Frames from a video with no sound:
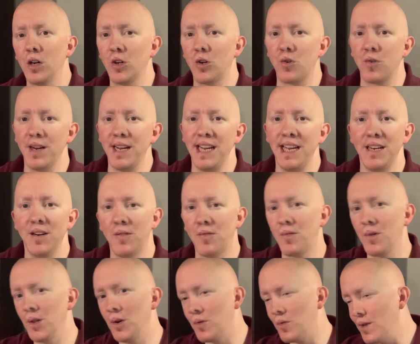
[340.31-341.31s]
green
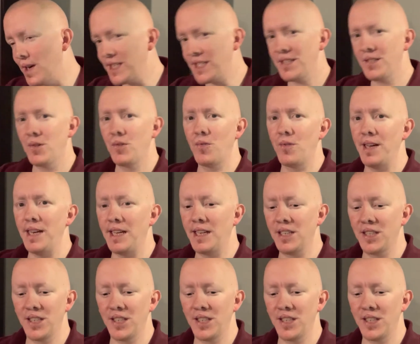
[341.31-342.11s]
for the rest of the week.